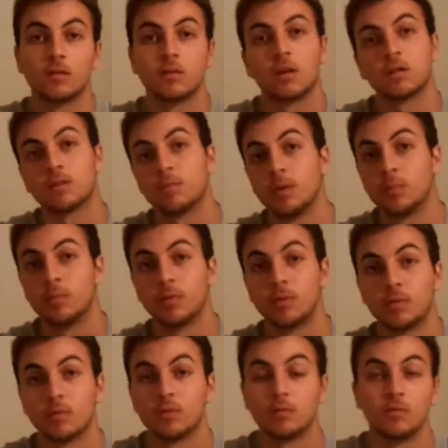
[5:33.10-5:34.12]
talk to
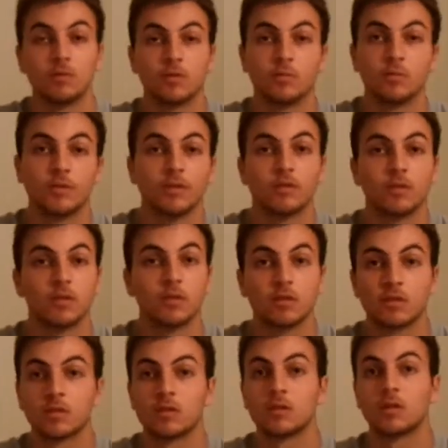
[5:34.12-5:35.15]
people, do some
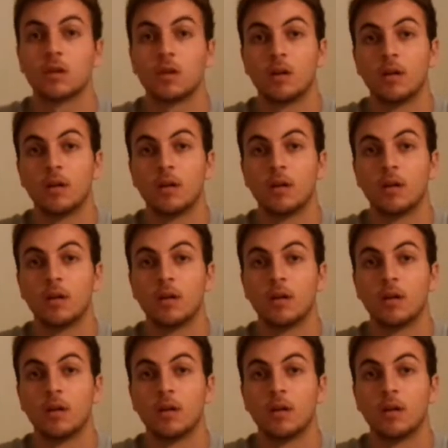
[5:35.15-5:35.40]
research.